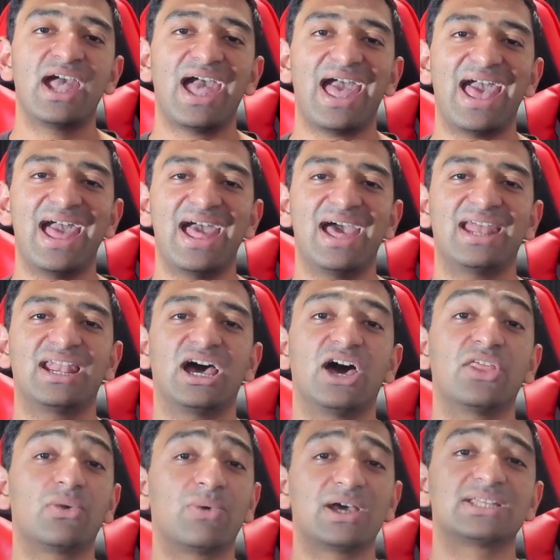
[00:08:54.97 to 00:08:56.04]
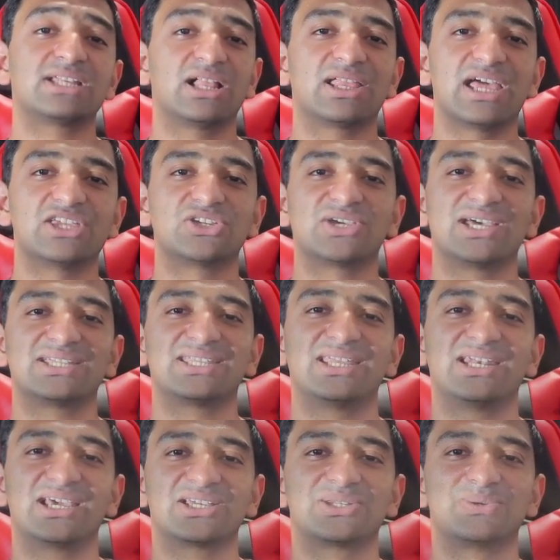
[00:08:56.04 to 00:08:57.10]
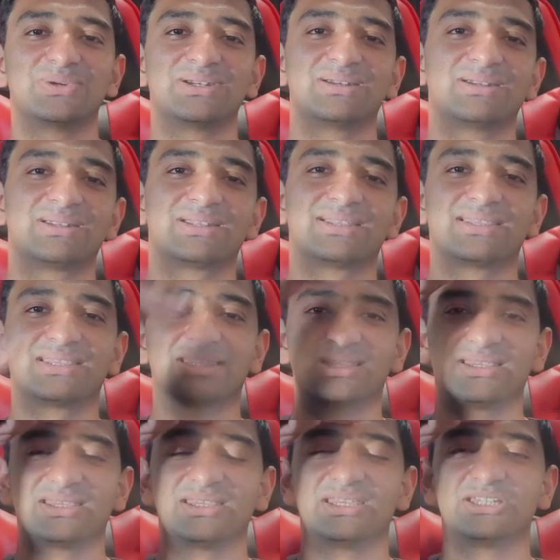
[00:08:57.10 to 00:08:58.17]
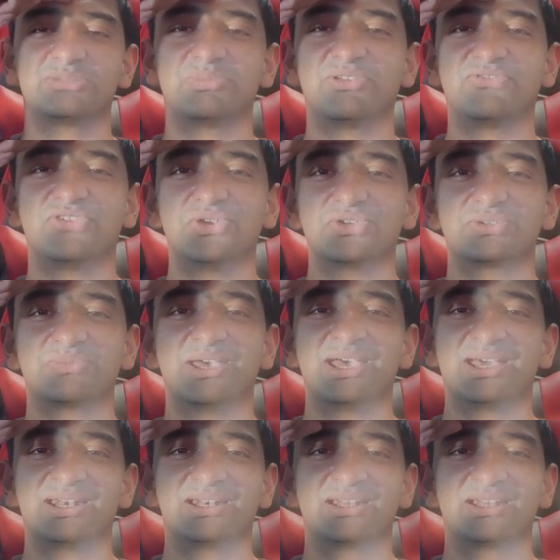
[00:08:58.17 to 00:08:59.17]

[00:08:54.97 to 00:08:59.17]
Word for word: And otherwise, I'll catch you guys in the next one. This has been Fuse Man.